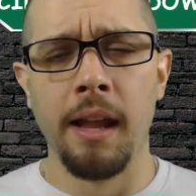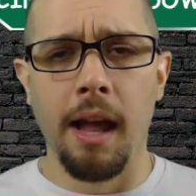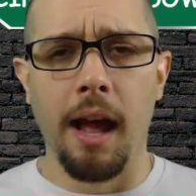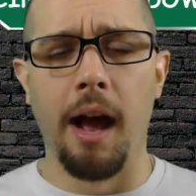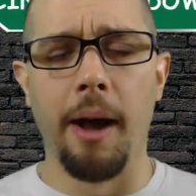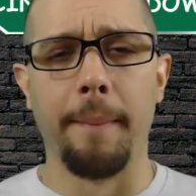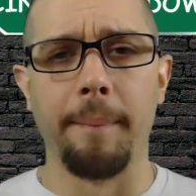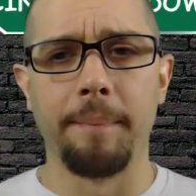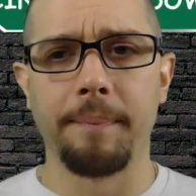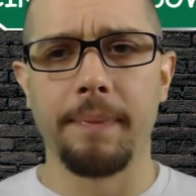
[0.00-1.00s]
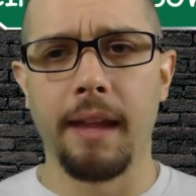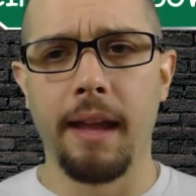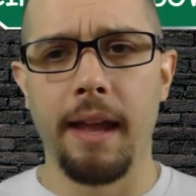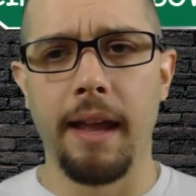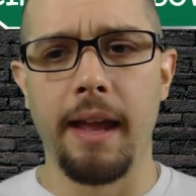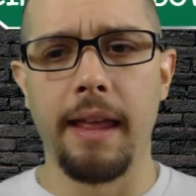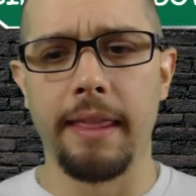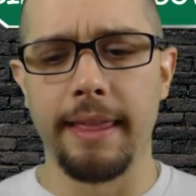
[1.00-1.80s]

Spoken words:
And